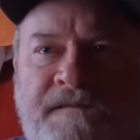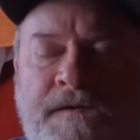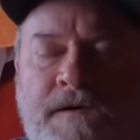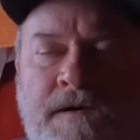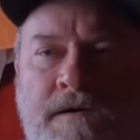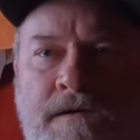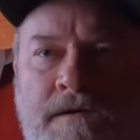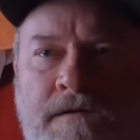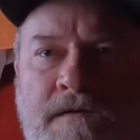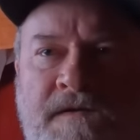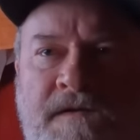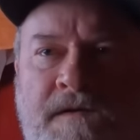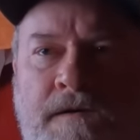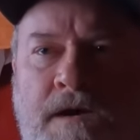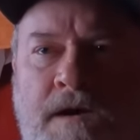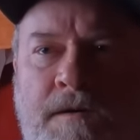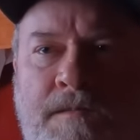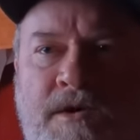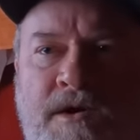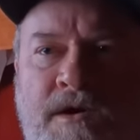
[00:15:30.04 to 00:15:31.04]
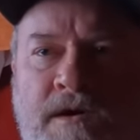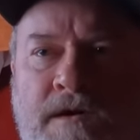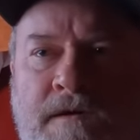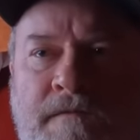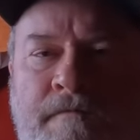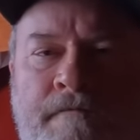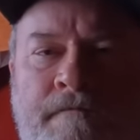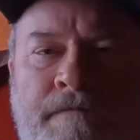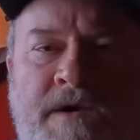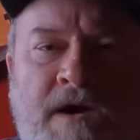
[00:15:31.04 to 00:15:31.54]
of food, so I'm
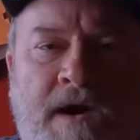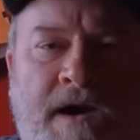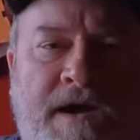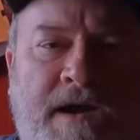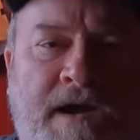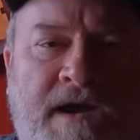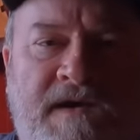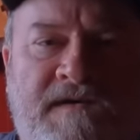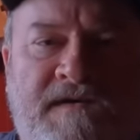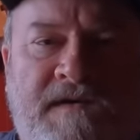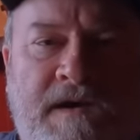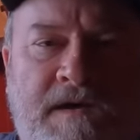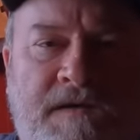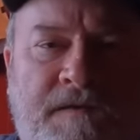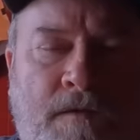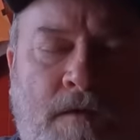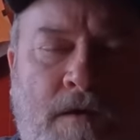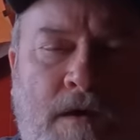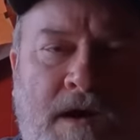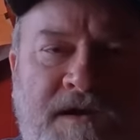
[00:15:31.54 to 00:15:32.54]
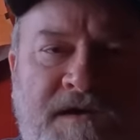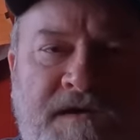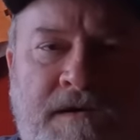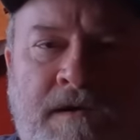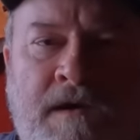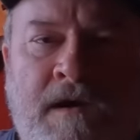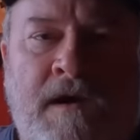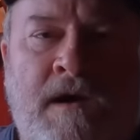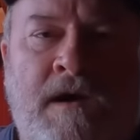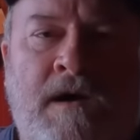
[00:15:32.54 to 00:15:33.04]
good. All right, guys, thanks for
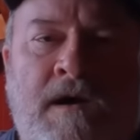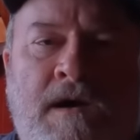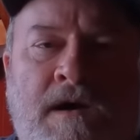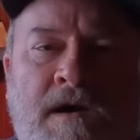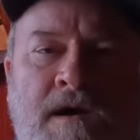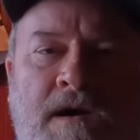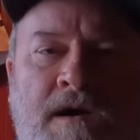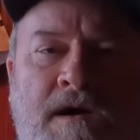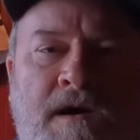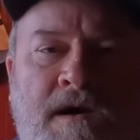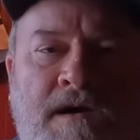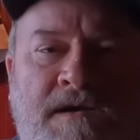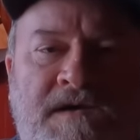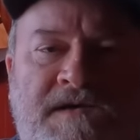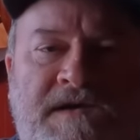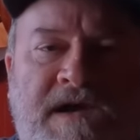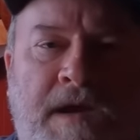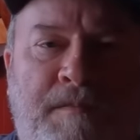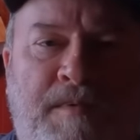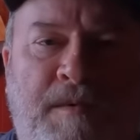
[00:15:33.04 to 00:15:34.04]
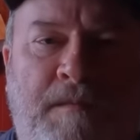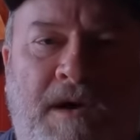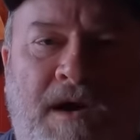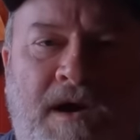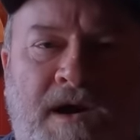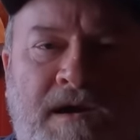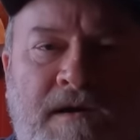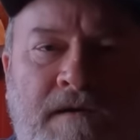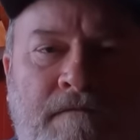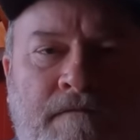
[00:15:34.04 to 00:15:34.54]
watching. Uh, just keep in
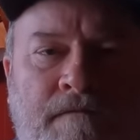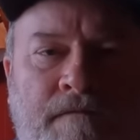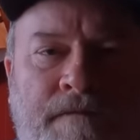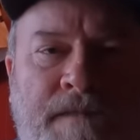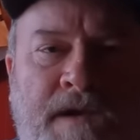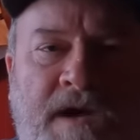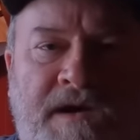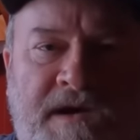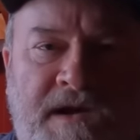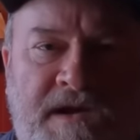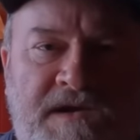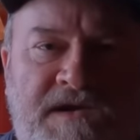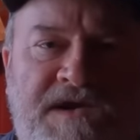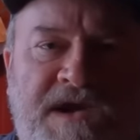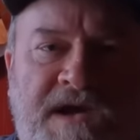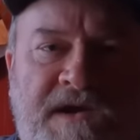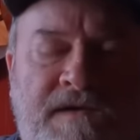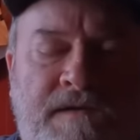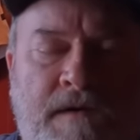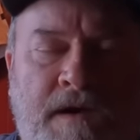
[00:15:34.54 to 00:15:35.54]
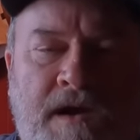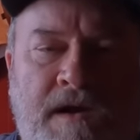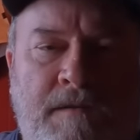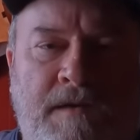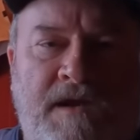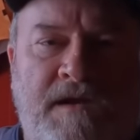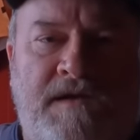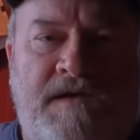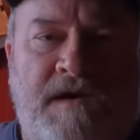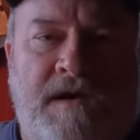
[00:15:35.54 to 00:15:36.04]
mind, I did change the name
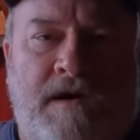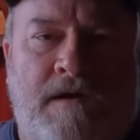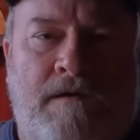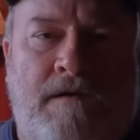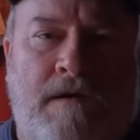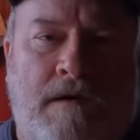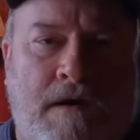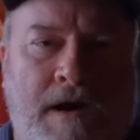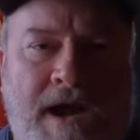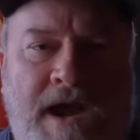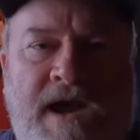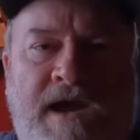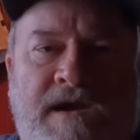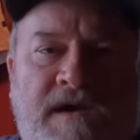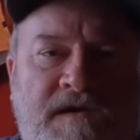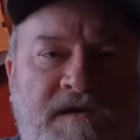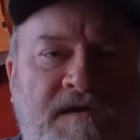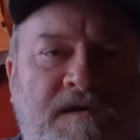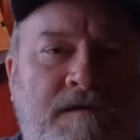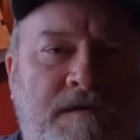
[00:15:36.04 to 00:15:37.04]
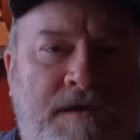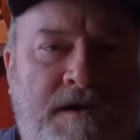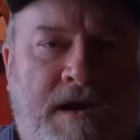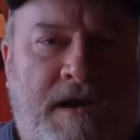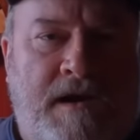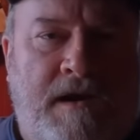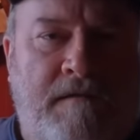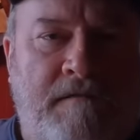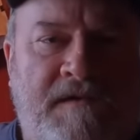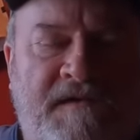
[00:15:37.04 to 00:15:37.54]
of the channel or add it to the
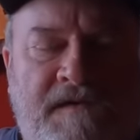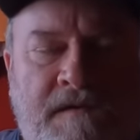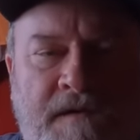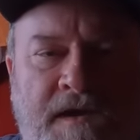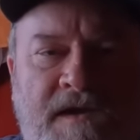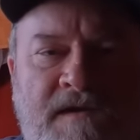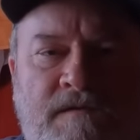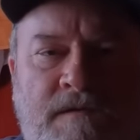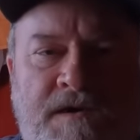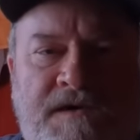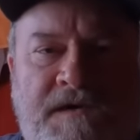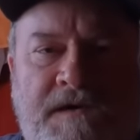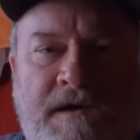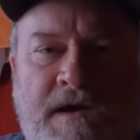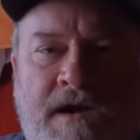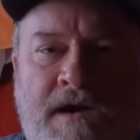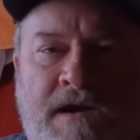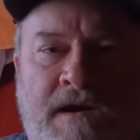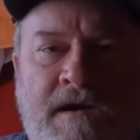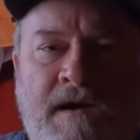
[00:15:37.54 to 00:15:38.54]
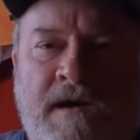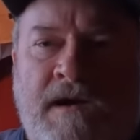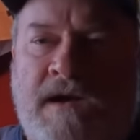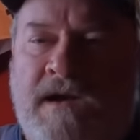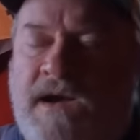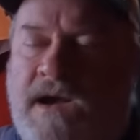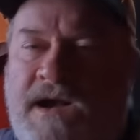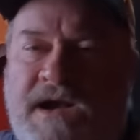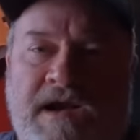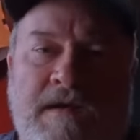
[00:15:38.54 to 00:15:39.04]
name, so that's what you got.
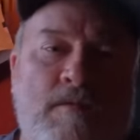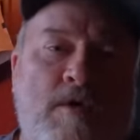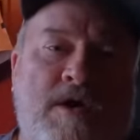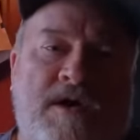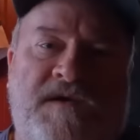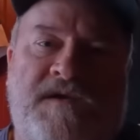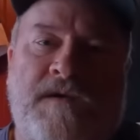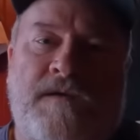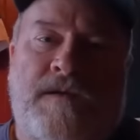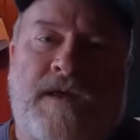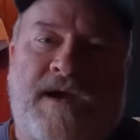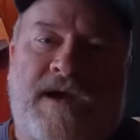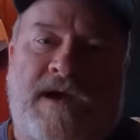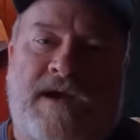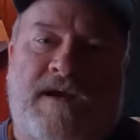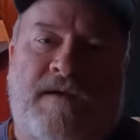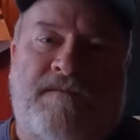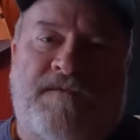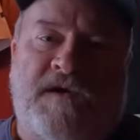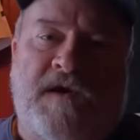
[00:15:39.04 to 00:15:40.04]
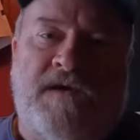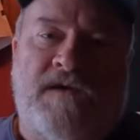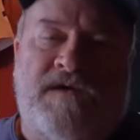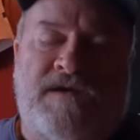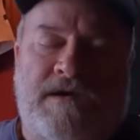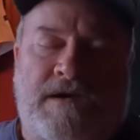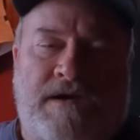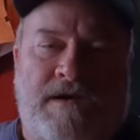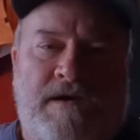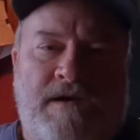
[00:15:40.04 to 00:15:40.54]
I didn't even want to do that. I've
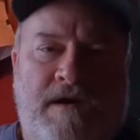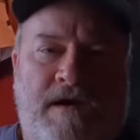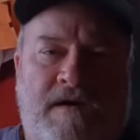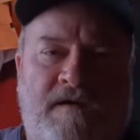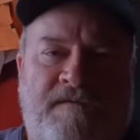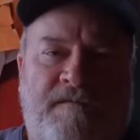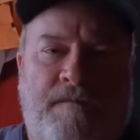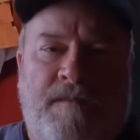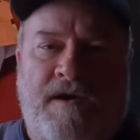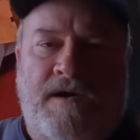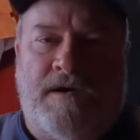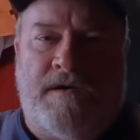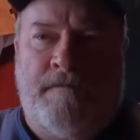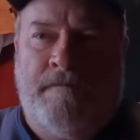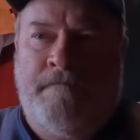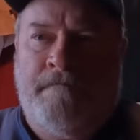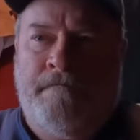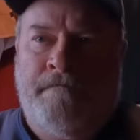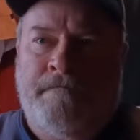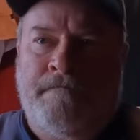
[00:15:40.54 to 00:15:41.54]
changed it enough, but